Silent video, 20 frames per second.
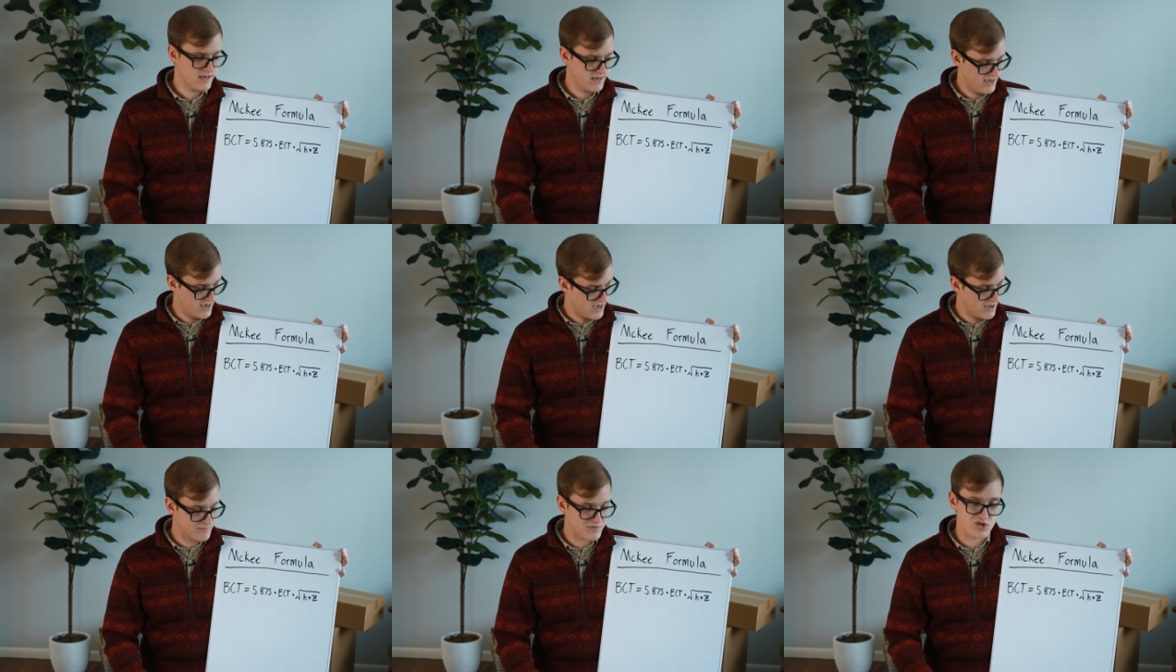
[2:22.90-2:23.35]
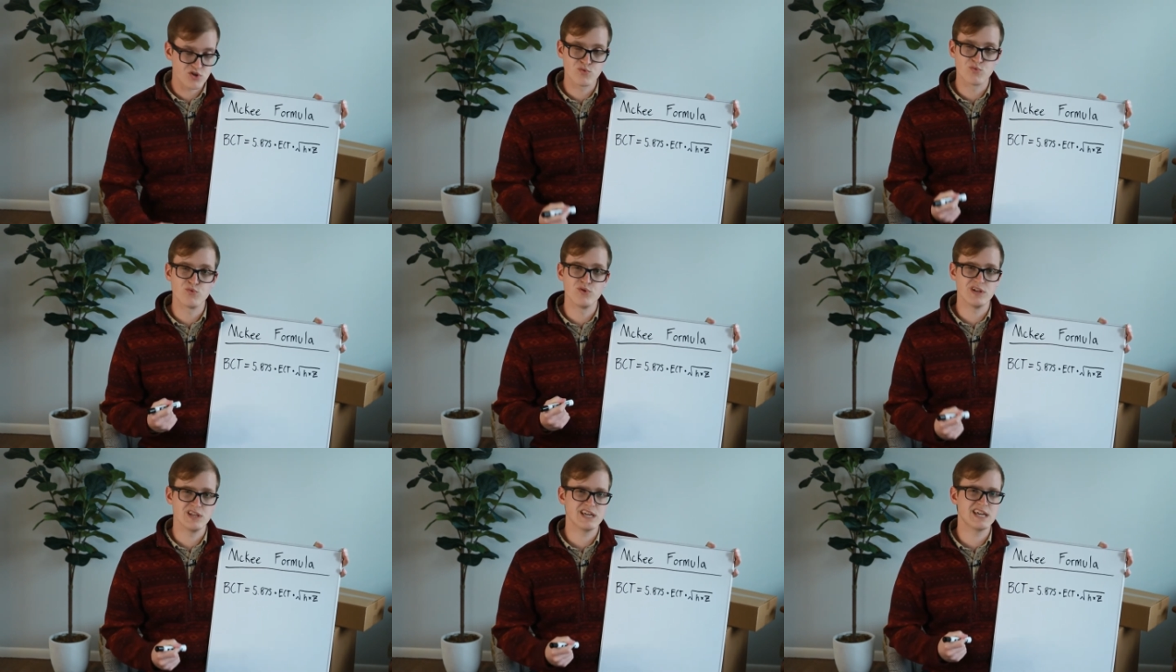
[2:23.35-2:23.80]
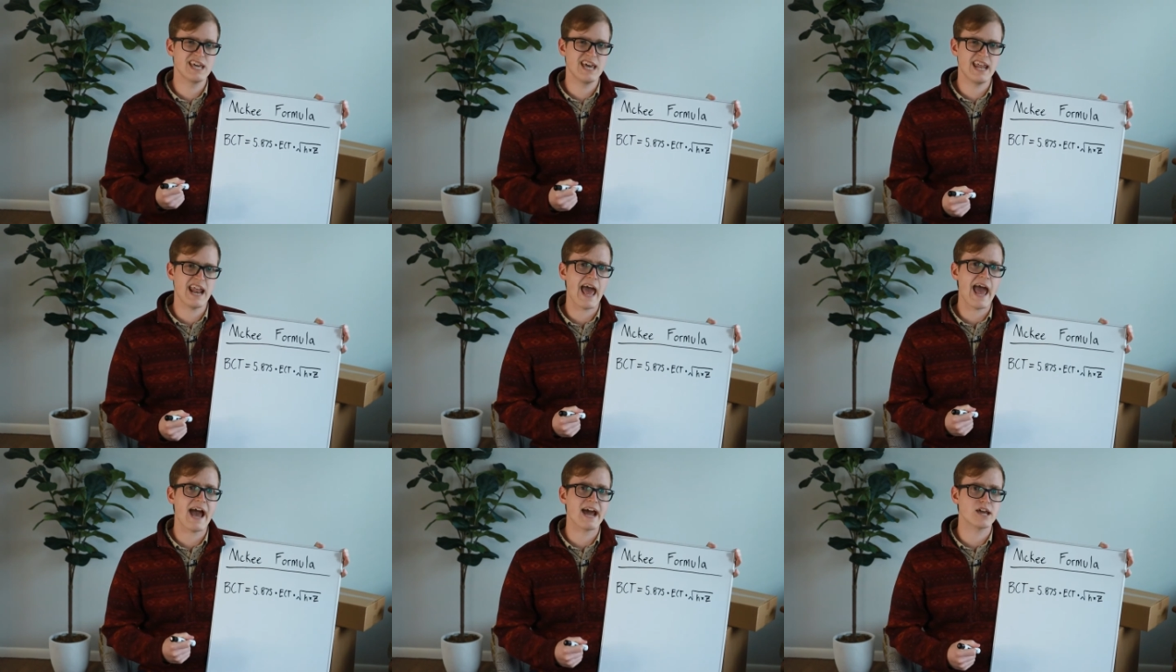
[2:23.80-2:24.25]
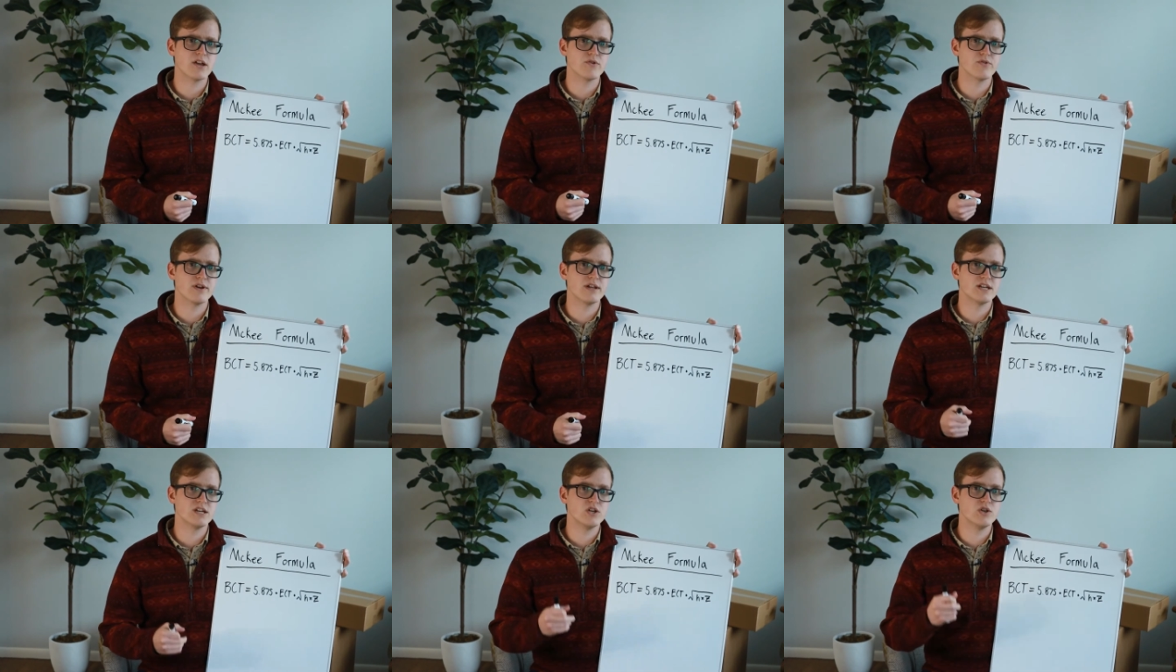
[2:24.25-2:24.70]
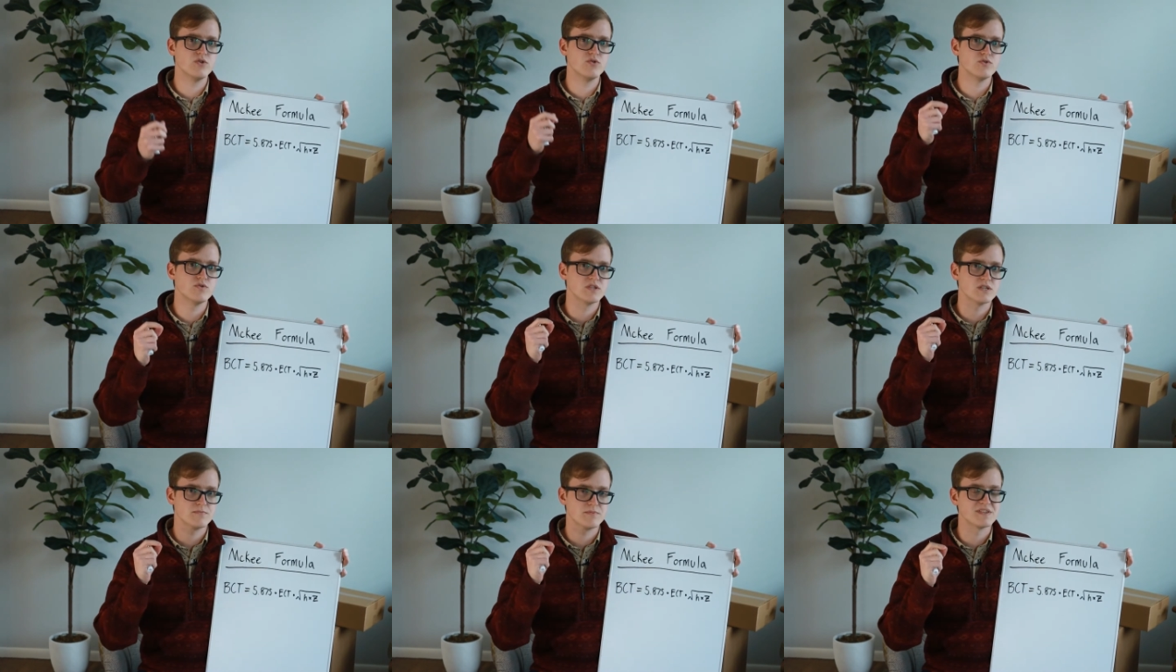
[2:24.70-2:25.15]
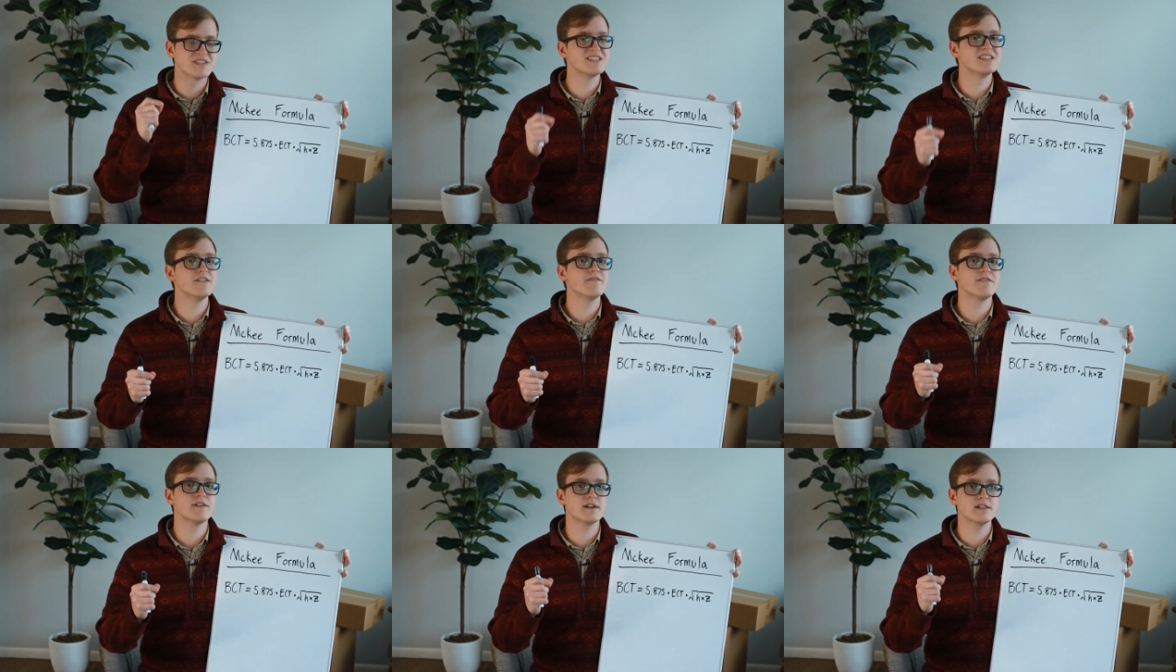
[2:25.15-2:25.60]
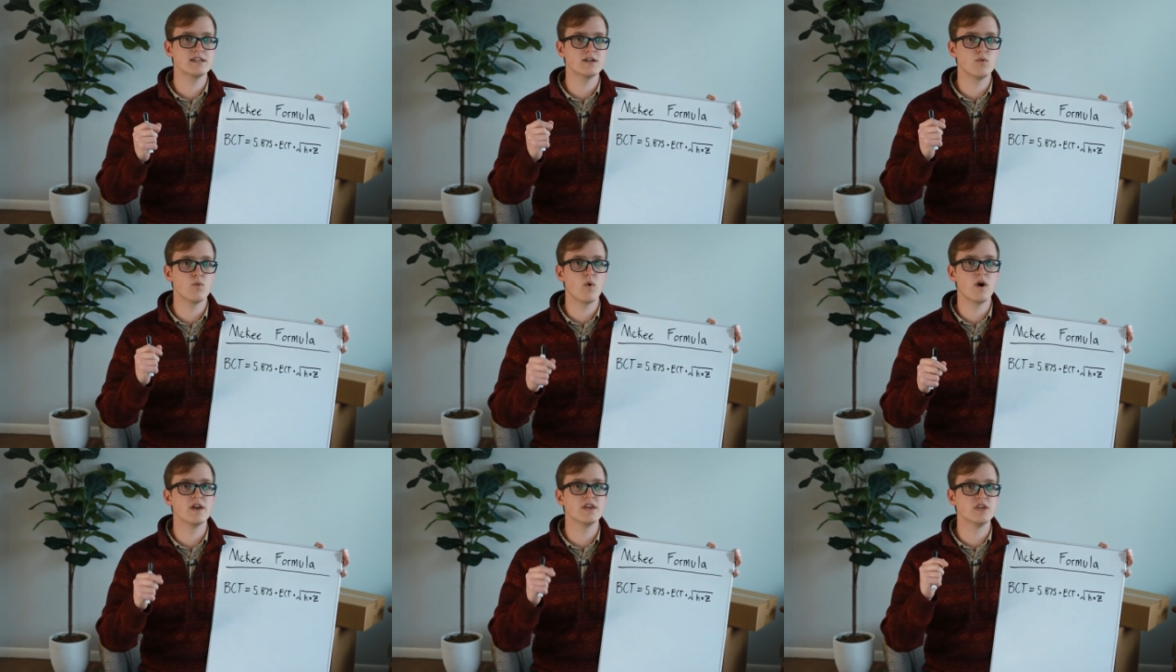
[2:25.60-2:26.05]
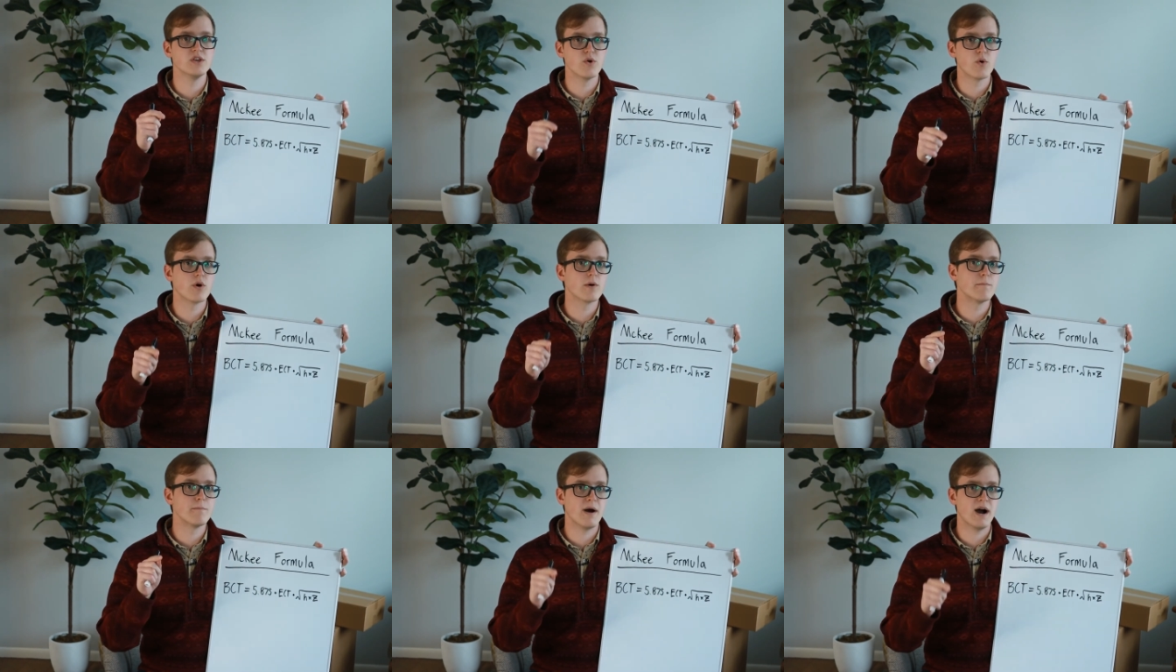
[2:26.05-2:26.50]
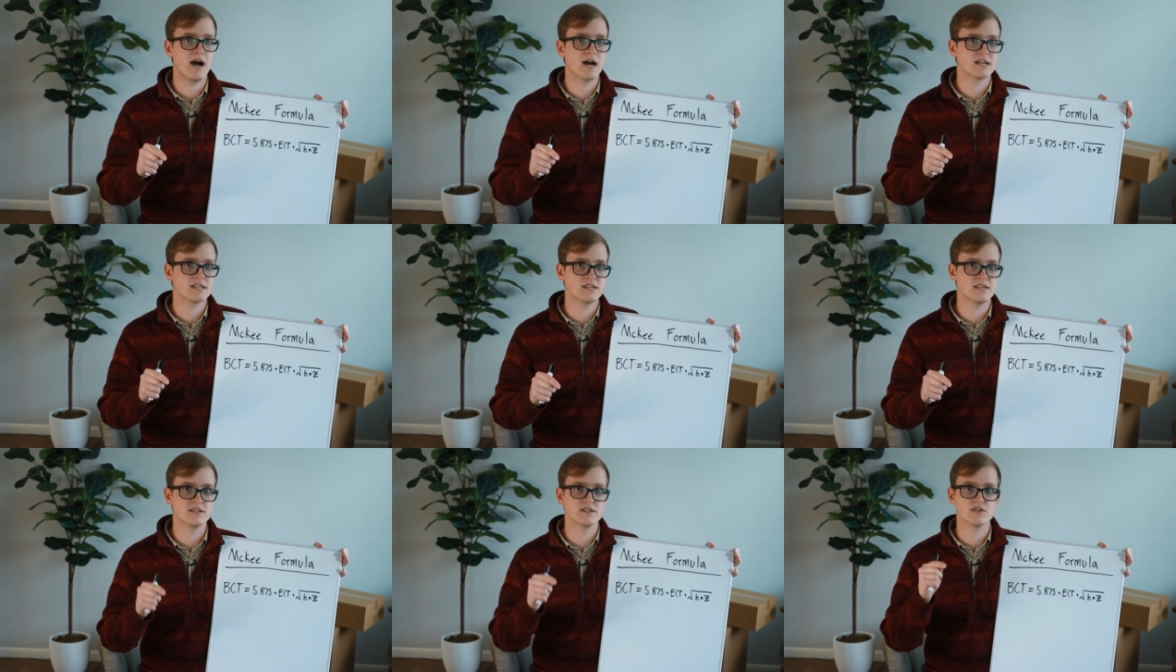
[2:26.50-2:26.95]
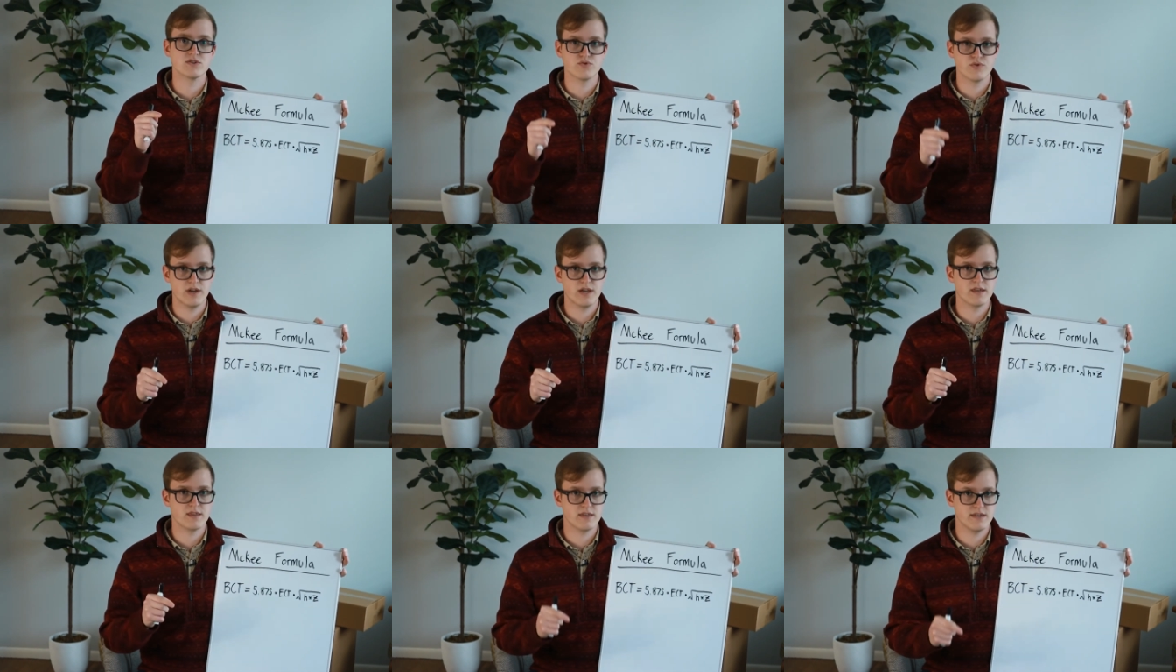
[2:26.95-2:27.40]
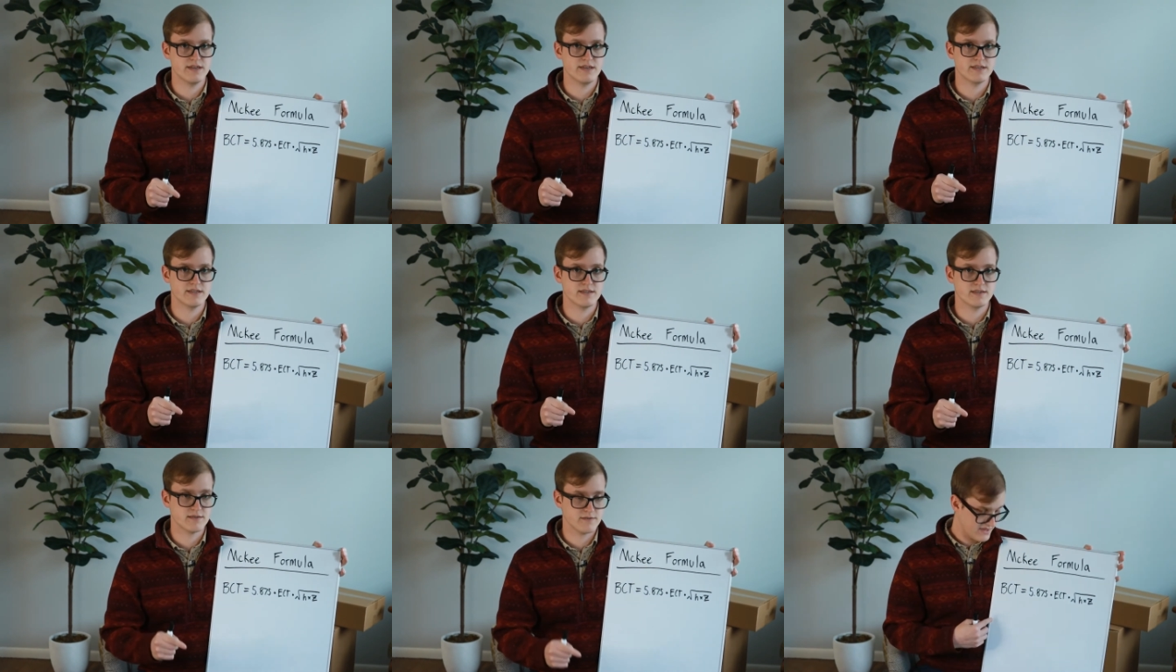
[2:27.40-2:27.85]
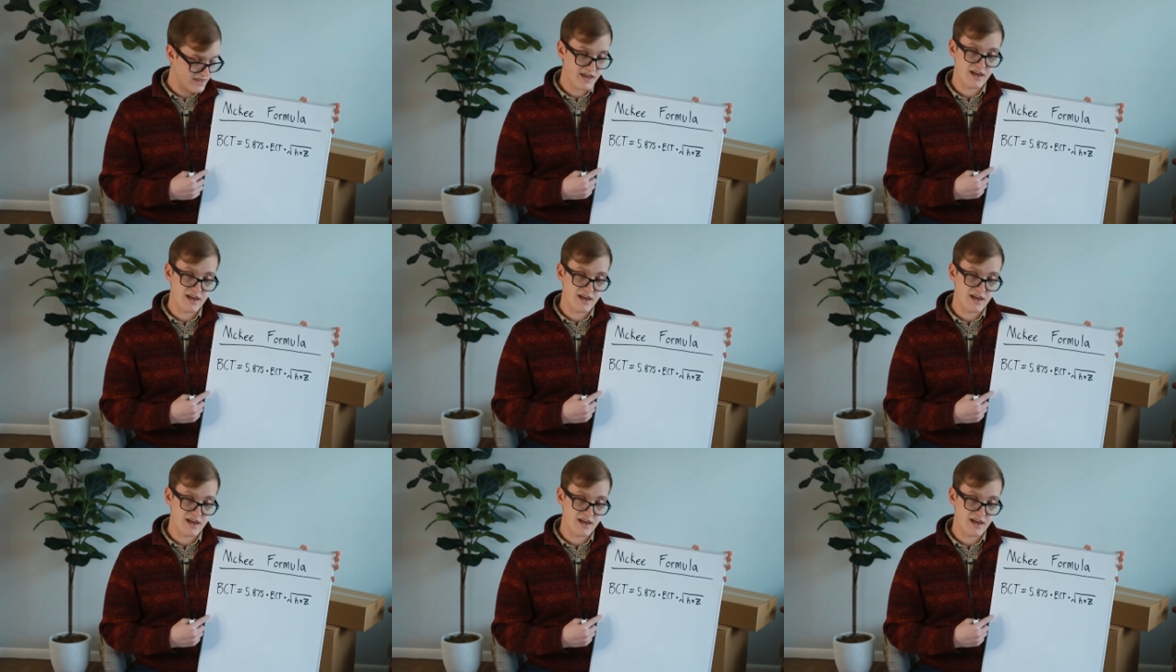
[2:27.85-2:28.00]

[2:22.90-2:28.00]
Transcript: um, to really get accurate to specifically what your box's strength is.